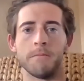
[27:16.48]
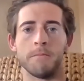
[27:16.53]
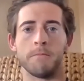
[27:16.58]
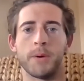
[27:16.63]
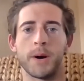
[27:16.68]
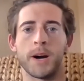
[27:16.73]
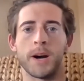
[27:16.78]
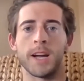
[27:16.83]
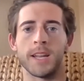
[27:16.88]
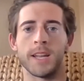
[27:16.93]

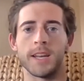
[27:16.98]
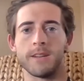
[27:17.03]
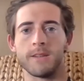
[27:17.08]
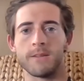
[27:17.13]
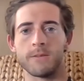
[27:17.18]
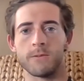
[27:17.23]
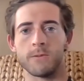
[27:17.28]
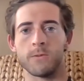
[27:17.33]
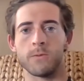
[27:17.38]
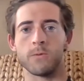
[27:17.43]
but
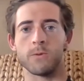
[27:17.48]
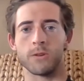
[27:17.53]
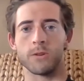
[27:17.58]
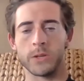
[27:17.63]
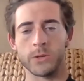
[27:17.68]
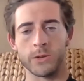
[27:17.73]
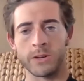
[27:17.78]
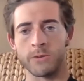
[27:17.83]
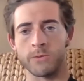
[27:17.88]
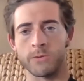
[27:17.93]
we're
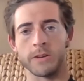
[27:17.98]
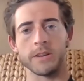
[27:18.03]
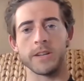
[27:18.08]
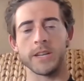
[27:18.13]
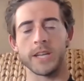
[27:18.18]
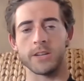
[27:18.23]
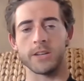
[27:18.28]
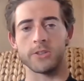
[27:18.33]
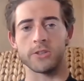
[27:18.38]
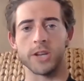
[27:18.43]
doing a really
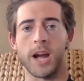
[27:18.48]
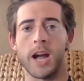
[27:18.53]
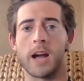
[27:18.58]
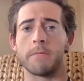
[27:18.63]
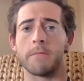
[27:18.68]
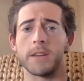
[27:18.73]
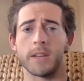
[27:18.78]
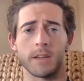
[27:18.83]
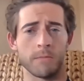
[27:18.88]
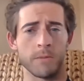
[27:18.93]
good job.
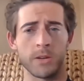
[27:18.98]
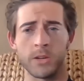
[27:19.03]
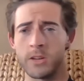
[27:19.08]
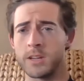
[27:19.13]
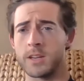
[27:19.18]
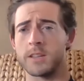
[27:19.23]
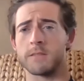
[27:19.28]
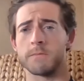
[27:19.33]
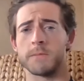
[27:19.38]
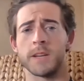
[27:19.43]
The
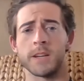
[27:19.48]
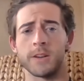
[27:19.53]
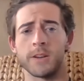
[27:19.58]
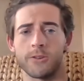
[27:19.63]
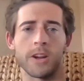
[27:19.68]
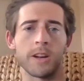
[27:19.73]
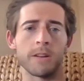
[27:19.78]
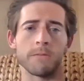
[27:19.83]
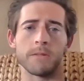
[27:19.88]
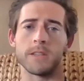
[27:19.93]
community has been
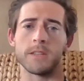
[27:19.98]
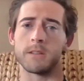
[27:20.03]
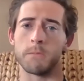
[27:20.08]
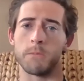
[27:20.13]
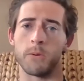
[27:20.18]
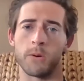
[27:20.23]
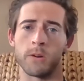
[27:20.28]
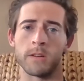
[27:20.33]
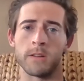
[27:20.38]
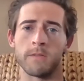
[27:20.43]
incredibly
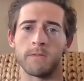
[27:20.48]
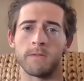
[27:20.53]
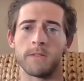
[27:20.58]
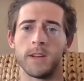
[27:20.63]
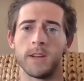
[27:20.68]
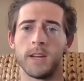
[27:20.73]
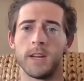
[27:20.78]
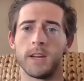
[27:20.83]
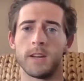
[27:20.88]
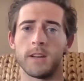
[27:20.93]
supportive.
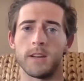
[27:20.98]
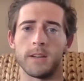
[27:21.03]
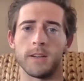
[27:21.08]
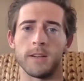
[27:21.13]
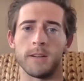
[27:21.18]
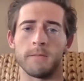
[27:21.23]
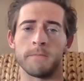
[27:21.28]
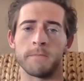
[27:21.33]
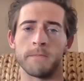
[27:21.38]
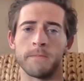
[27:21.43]
Mm.
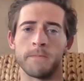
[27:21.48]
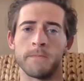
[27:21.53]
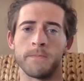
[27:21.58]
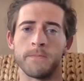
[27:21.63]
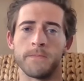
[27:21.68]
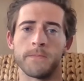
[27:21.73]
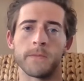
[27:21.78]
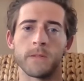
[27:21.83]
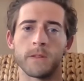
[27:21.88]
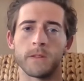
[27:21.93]
Um,
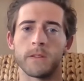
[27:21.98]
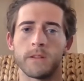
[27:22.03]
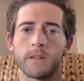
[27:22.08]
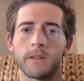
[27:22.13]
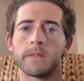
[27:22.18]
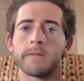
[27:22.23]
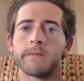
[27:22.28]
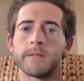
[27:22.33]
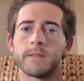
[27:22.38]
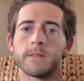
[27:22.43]

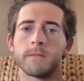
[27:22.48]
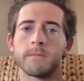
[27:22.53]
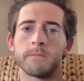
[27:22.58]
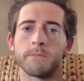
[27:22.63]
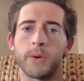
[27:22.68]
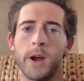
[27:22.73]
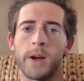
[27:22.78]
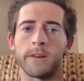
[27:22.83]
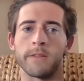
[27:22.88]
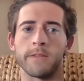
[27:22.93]
I'm
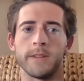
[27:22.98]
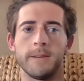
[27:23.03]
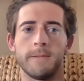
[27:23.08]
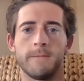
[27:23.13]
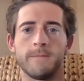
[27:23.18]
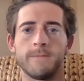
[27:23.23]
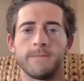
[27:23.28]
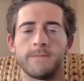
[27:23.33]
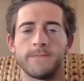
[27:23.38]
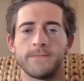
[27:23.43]
proud of it.
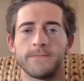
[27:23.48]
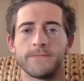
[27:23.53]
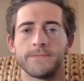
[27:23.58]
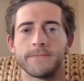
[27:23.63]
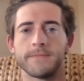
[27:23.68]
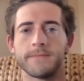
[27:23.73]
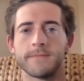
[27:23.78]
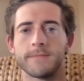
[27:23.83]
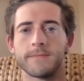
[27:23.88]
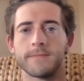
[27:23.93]

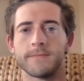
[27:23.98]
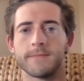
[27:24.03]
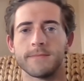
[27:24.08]
Good.